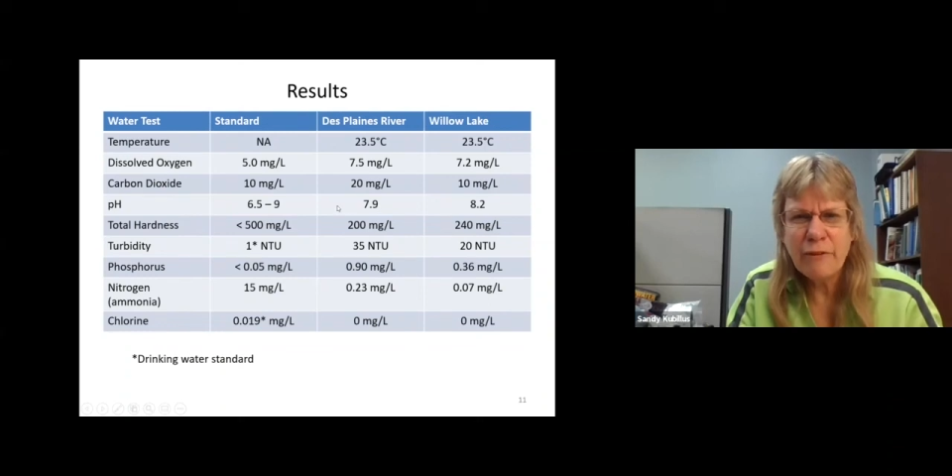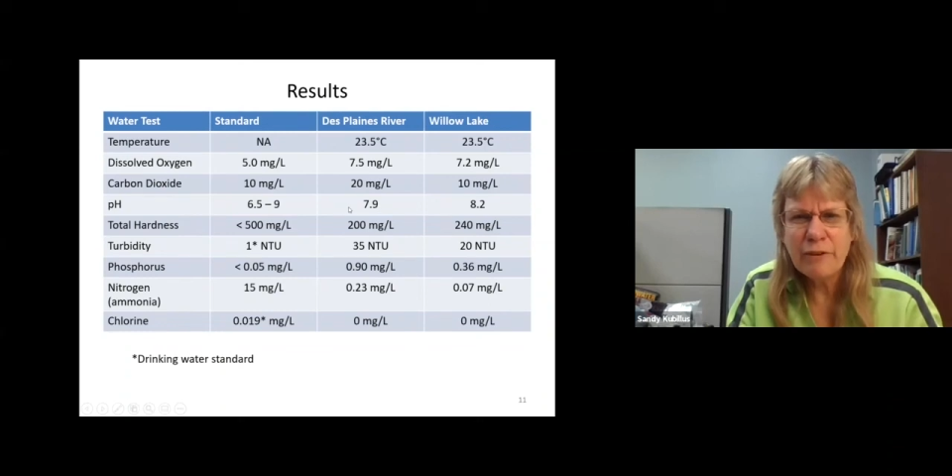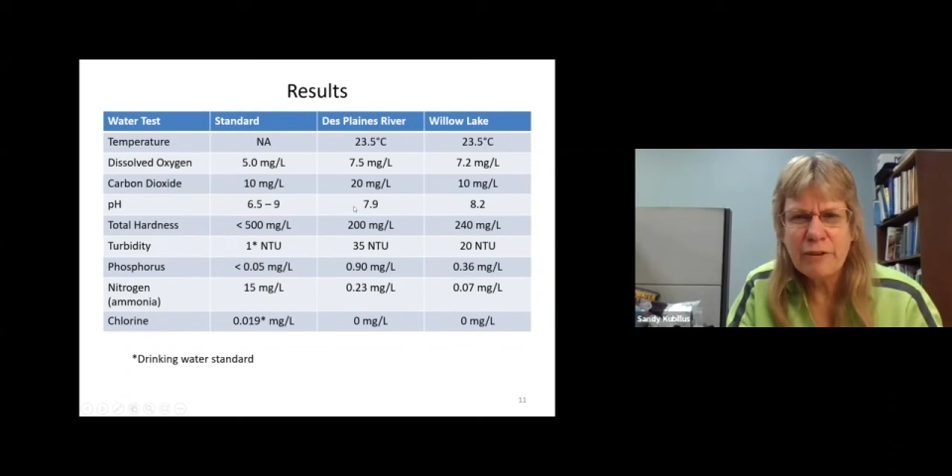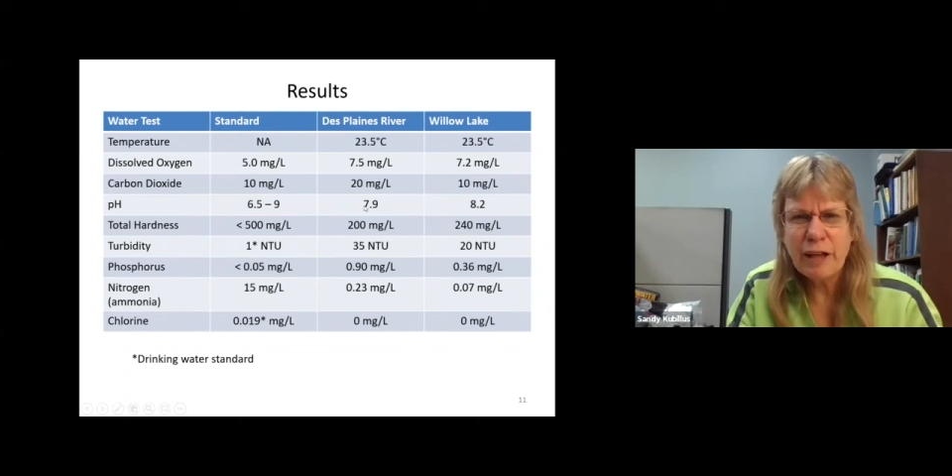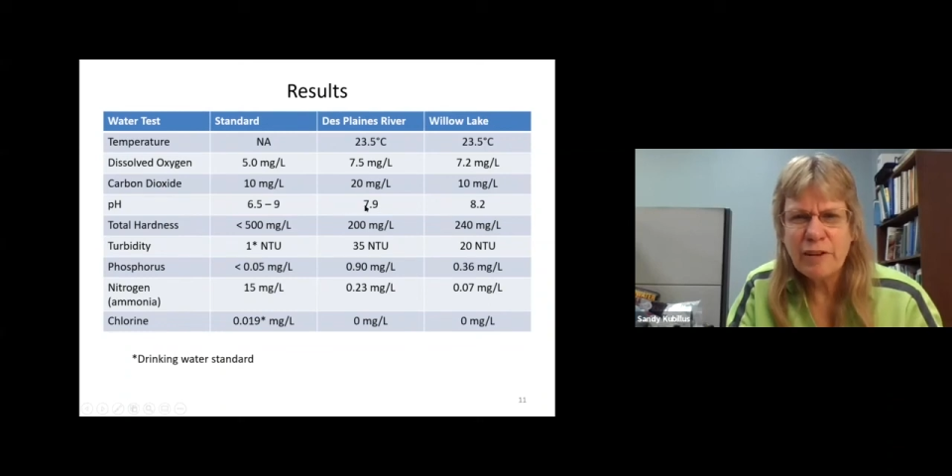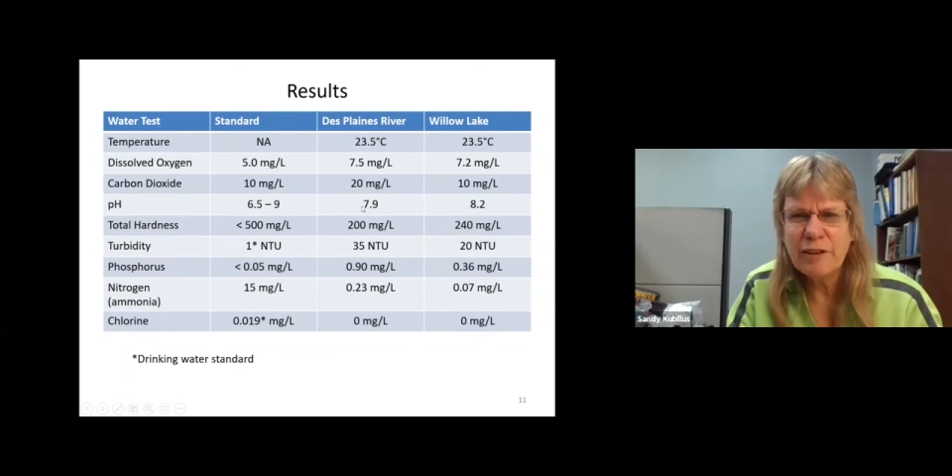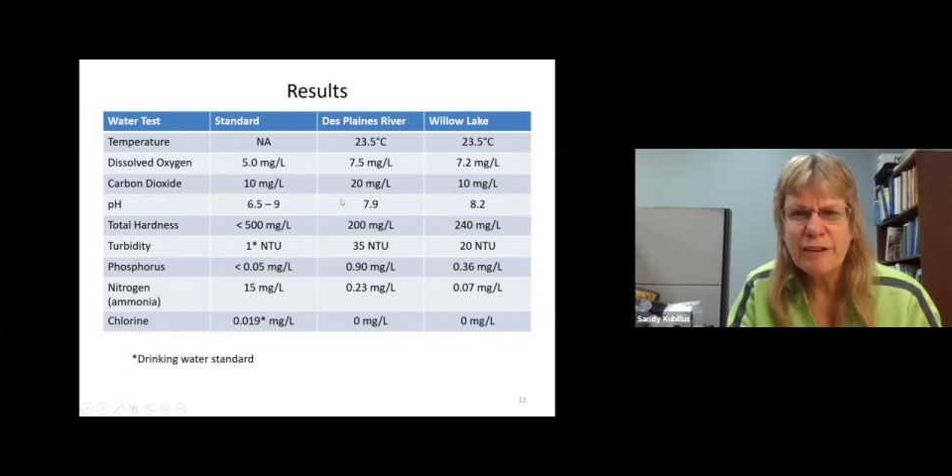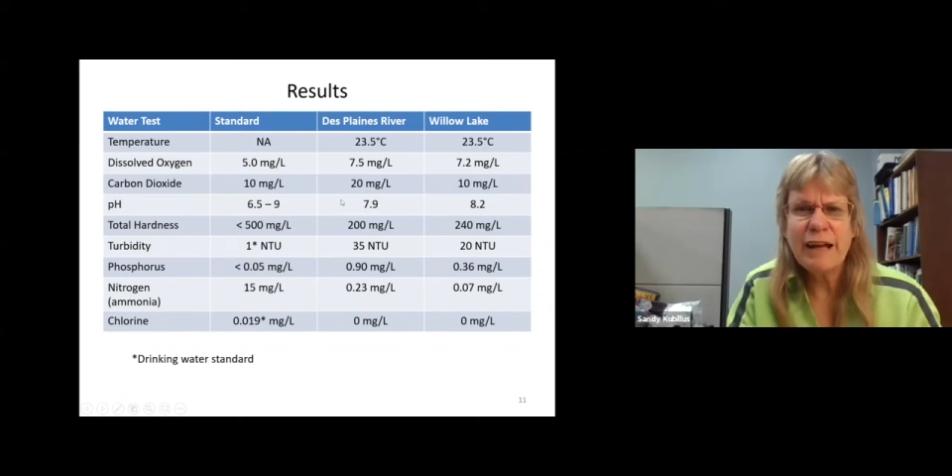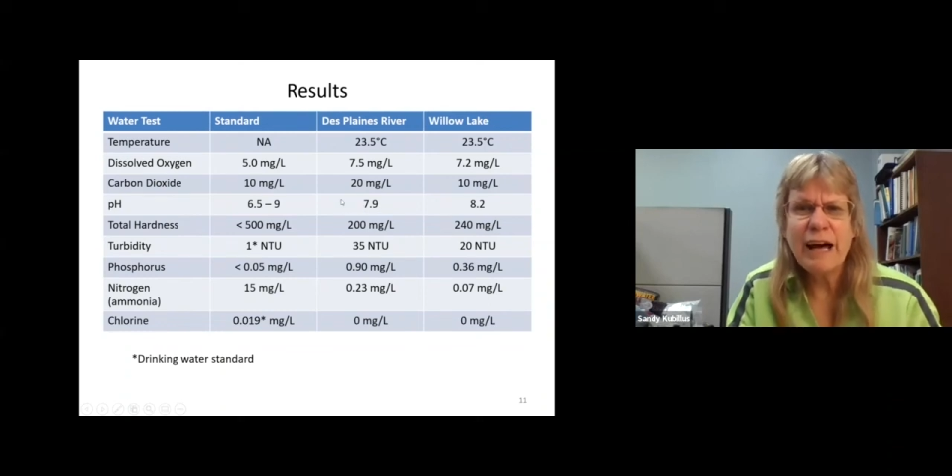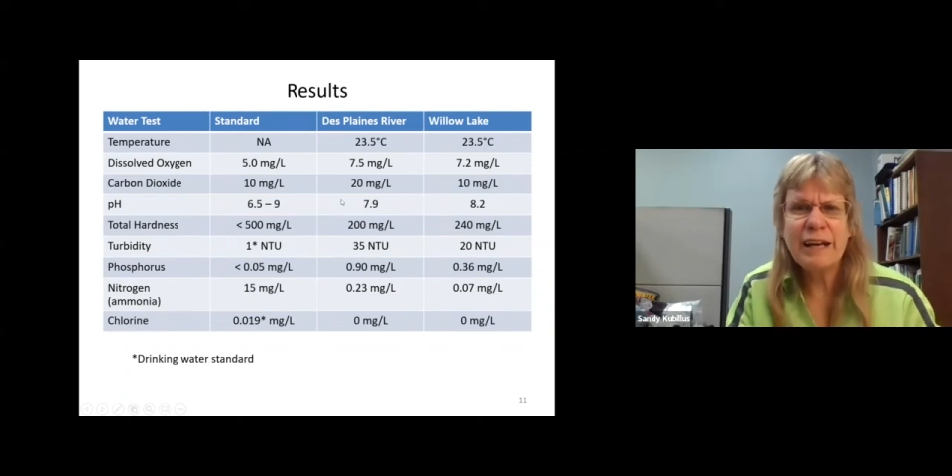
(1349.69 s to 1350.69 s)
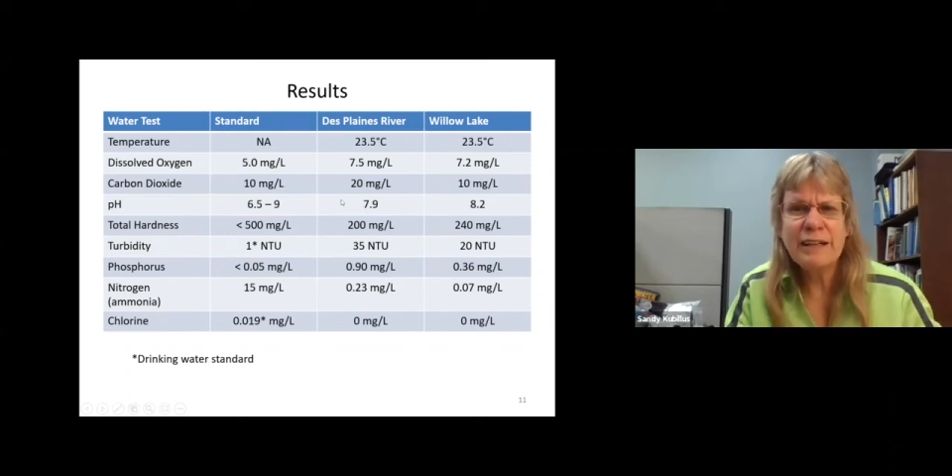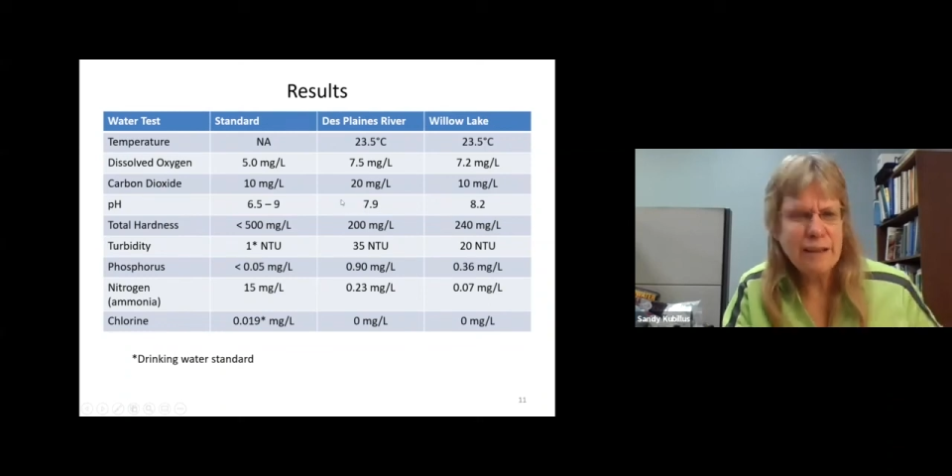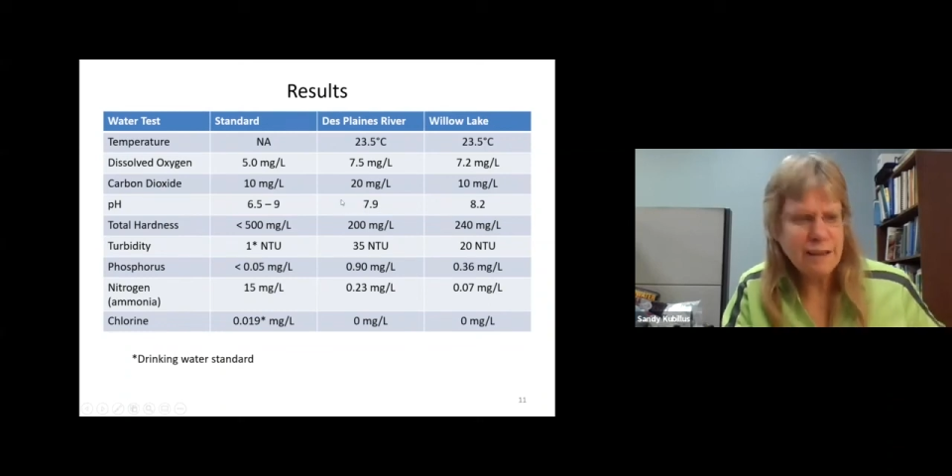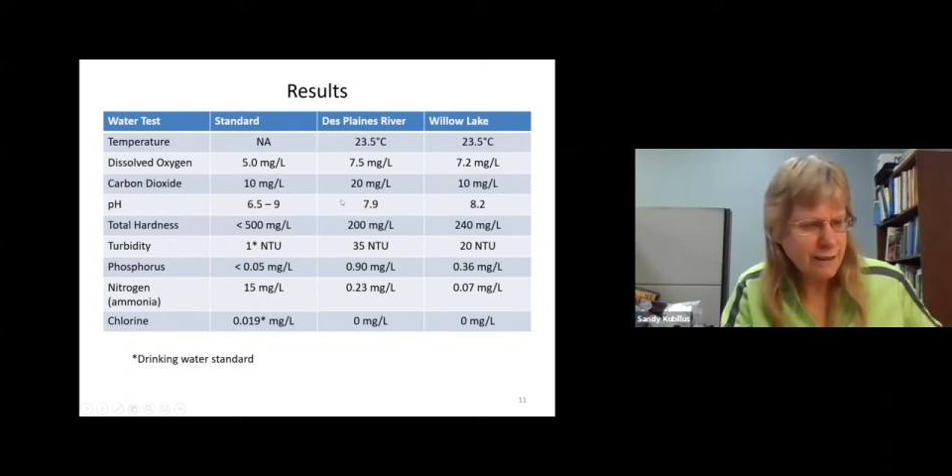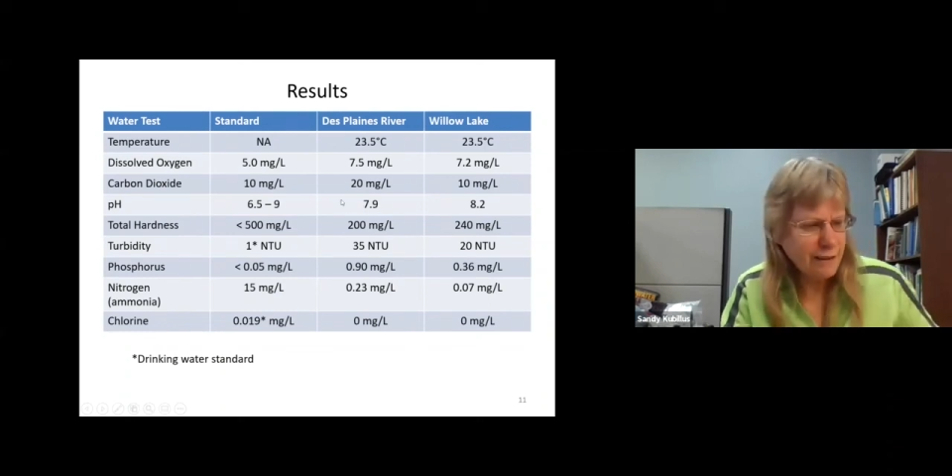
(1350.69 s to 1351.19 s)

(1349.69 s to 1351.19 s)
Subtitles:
It was less than 9.